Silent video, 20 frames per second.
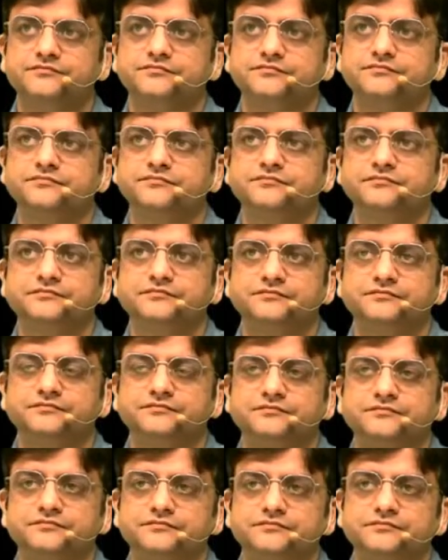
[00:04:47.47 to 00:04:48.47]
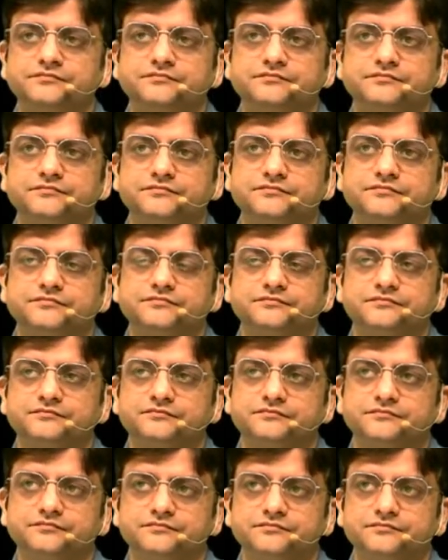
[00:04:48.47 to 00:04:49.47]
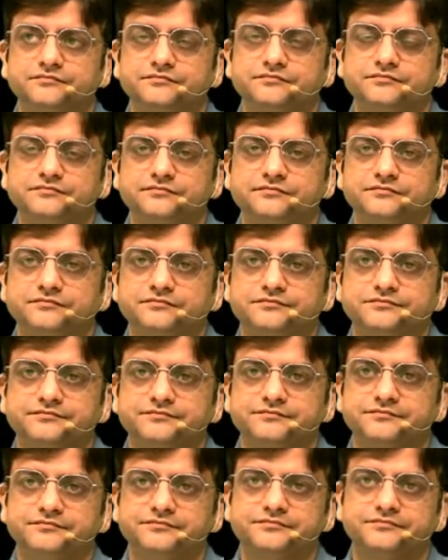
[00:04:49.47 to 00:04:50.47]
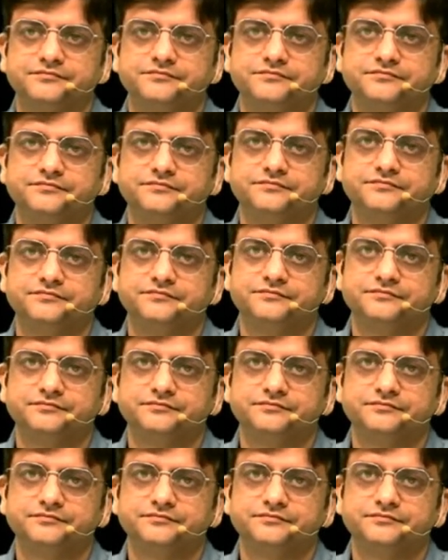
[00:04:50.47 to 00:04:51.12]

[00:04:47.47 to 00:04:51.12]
The person shown says nothing.